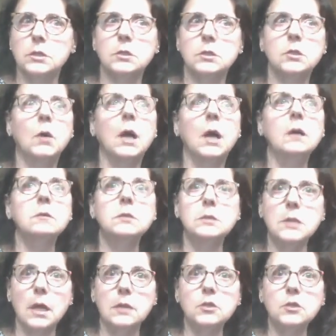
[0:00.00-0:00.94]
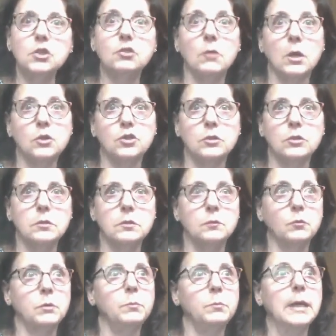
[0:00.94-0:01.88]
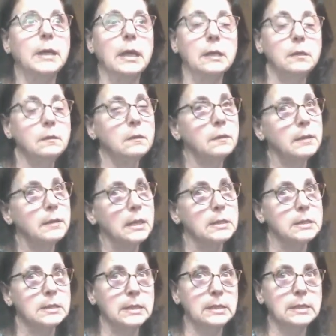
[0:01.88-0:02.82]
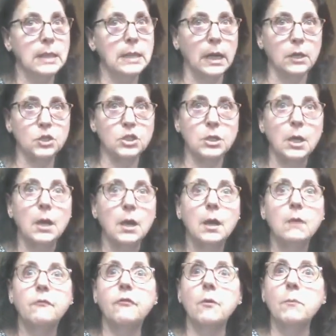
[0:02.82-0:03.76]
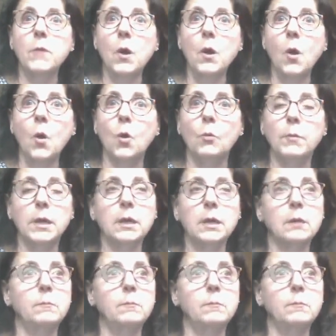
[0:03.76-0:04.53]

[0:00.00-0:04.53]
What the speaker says: So outside structures would be anything that's detached from the home. It can